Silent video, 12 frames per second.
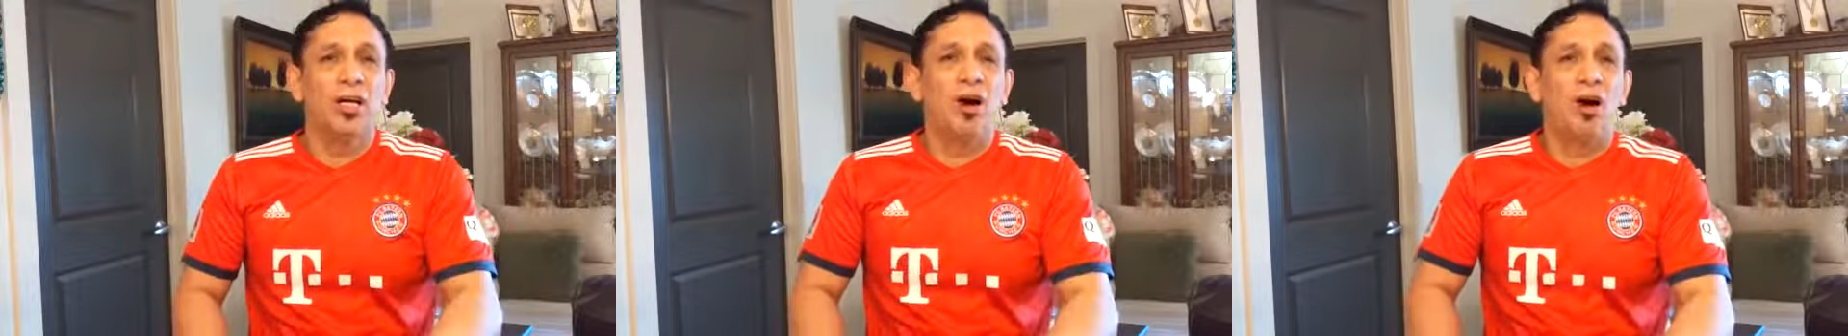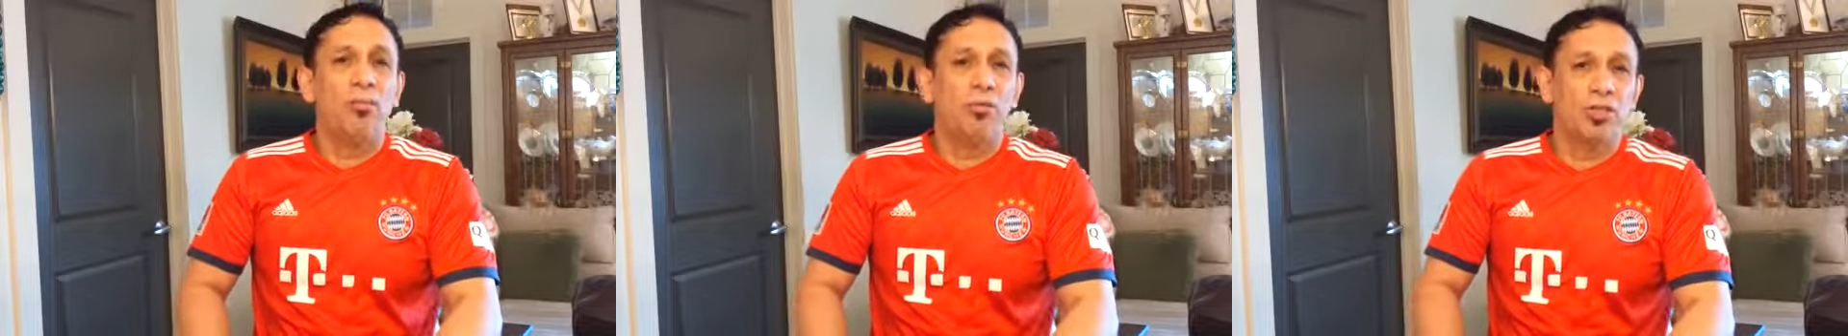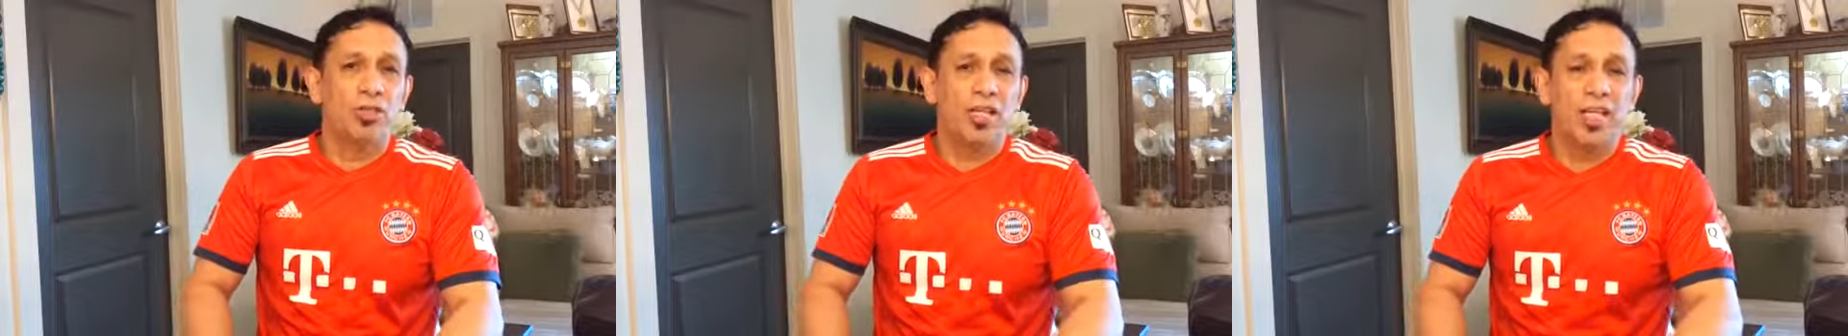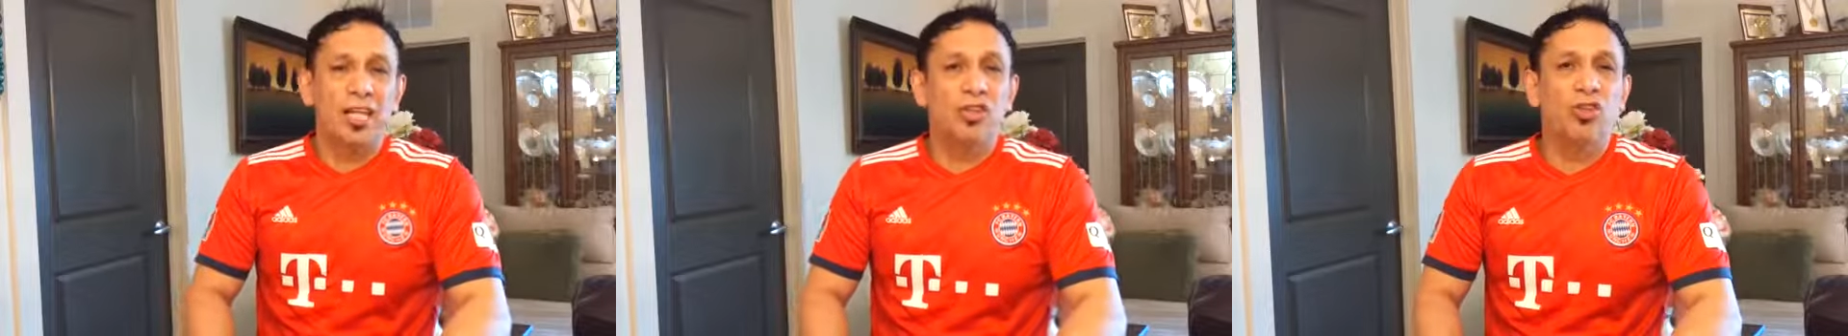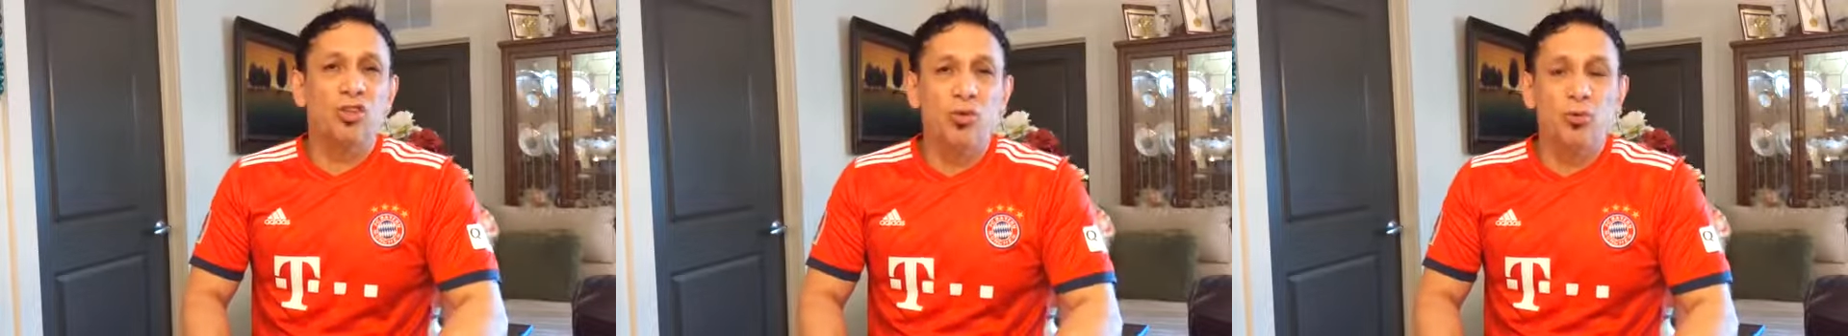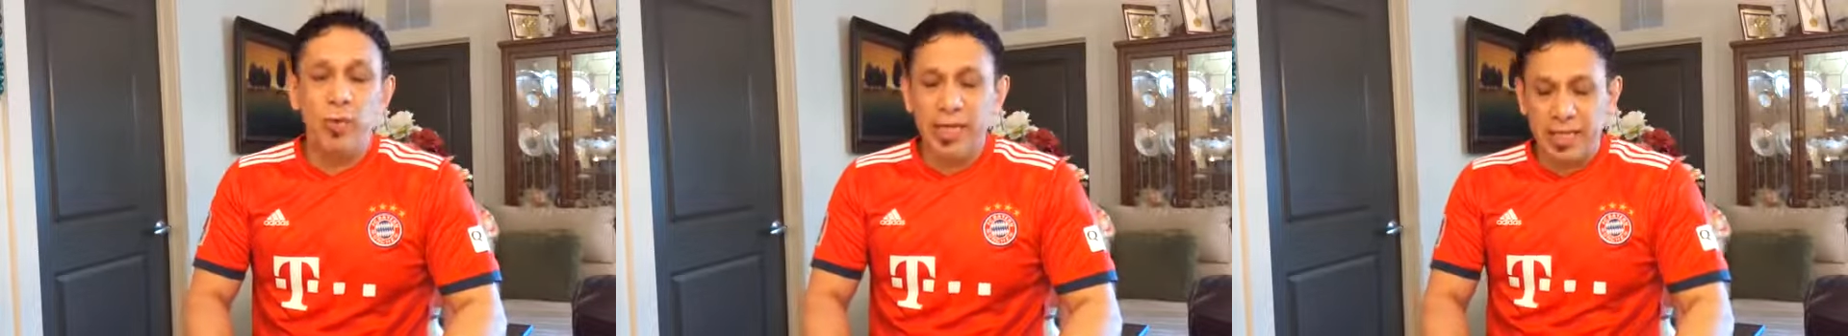almost that 3
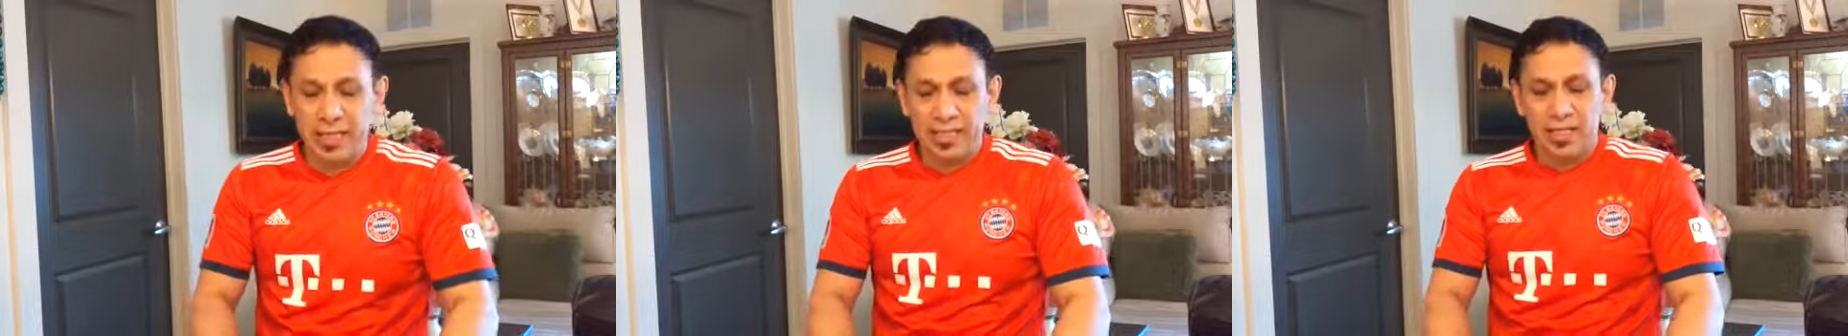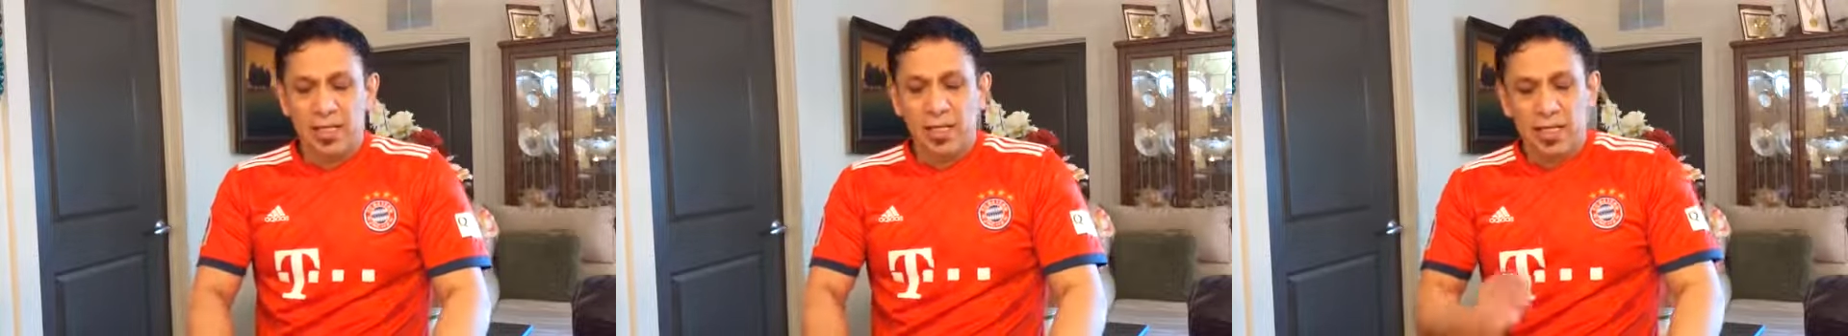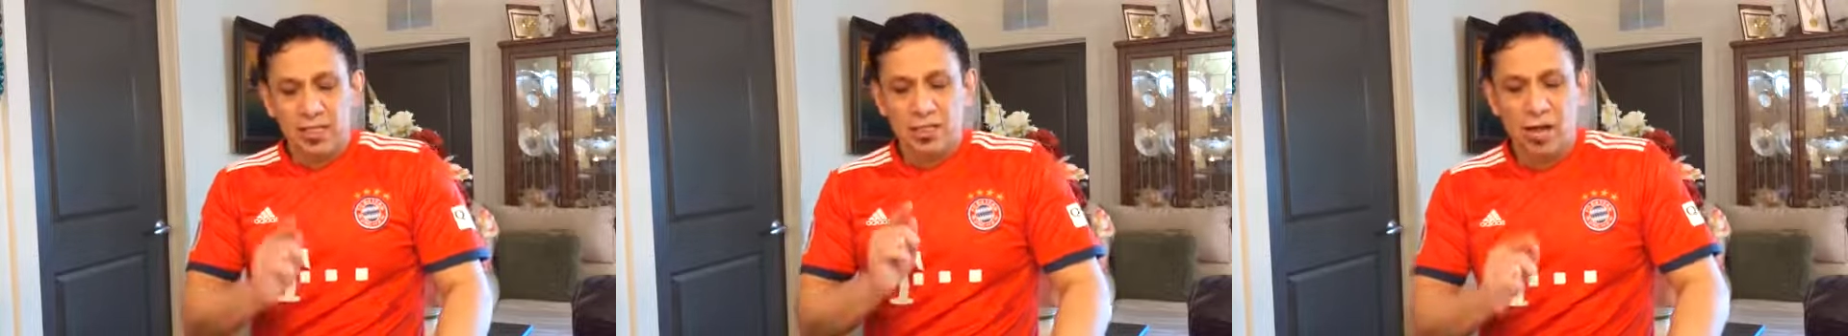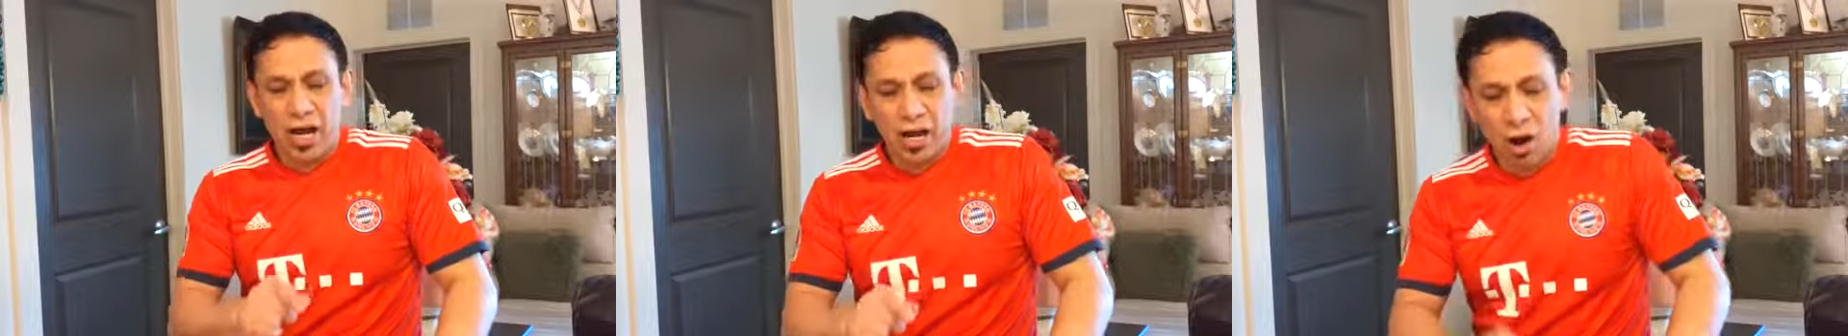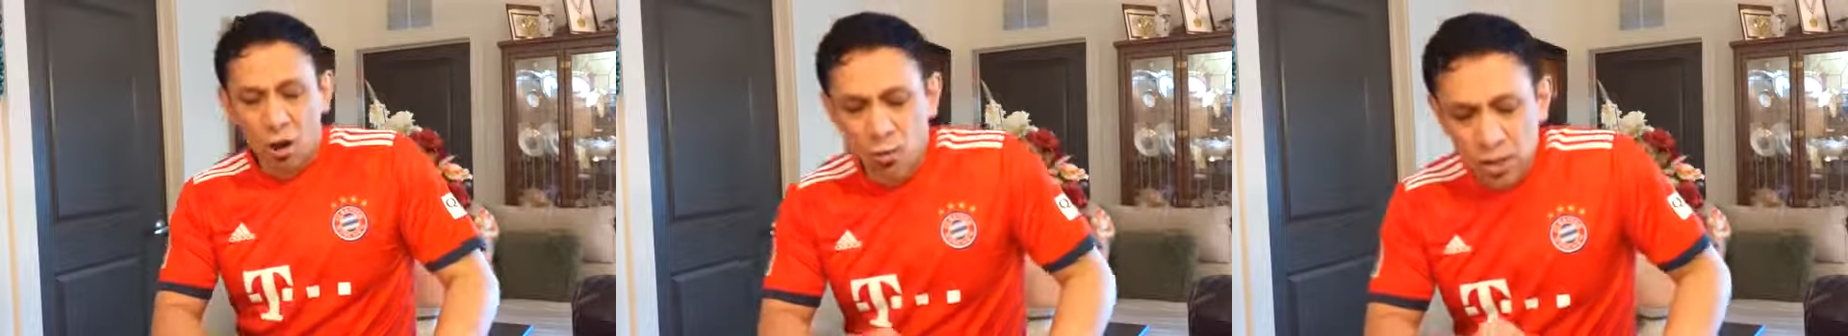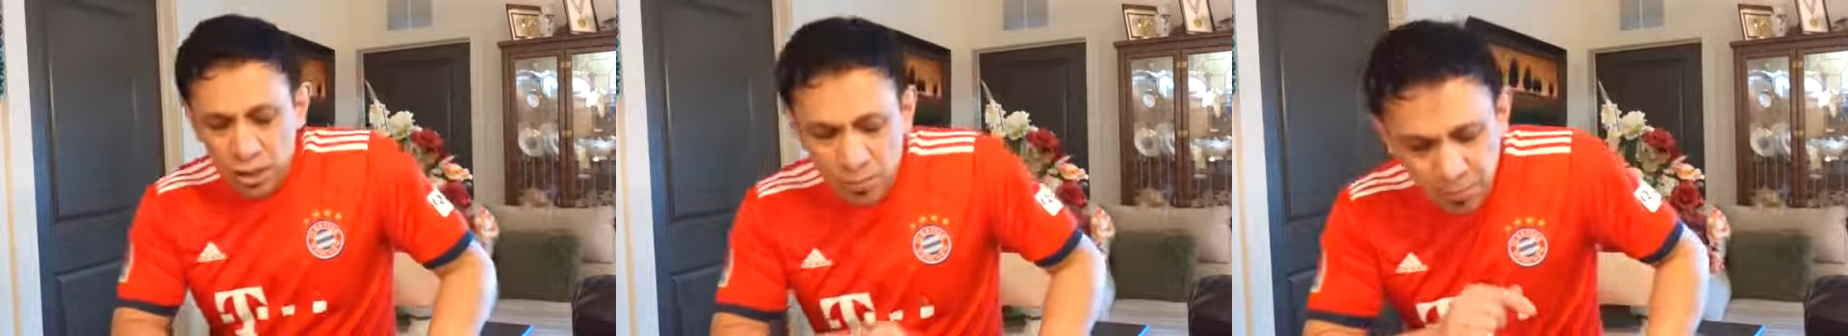weeks, so I
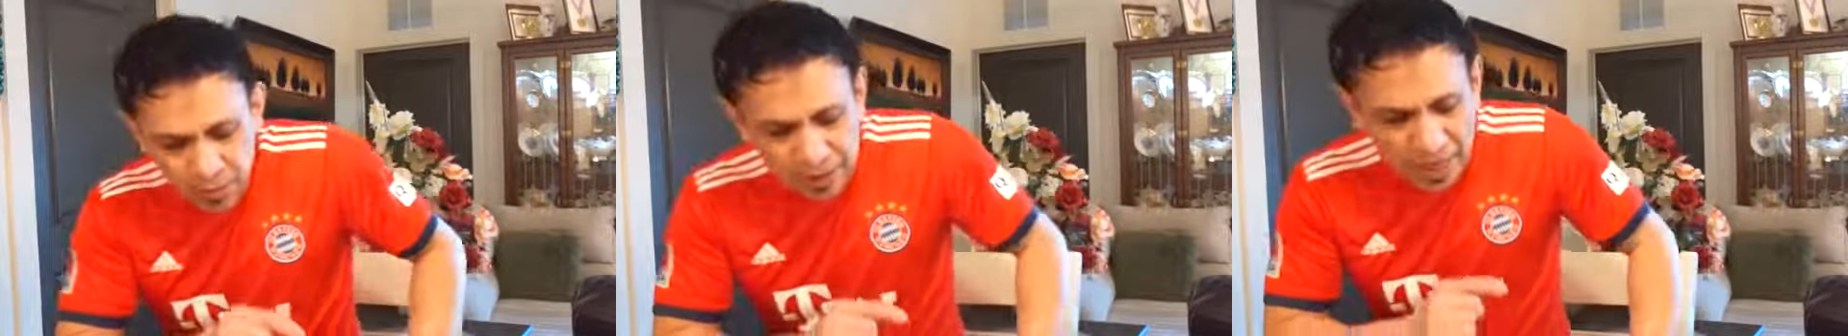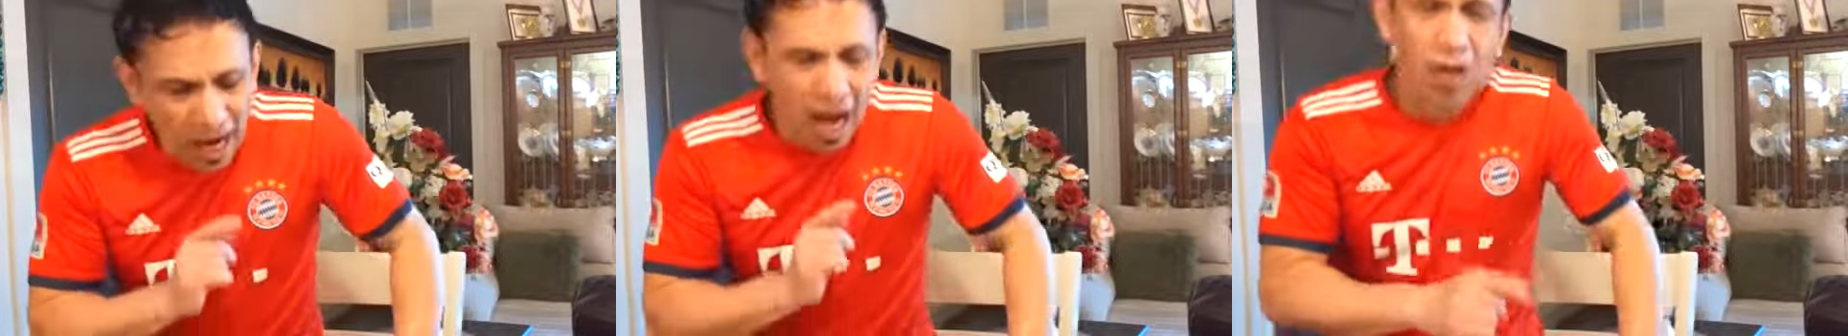always put hot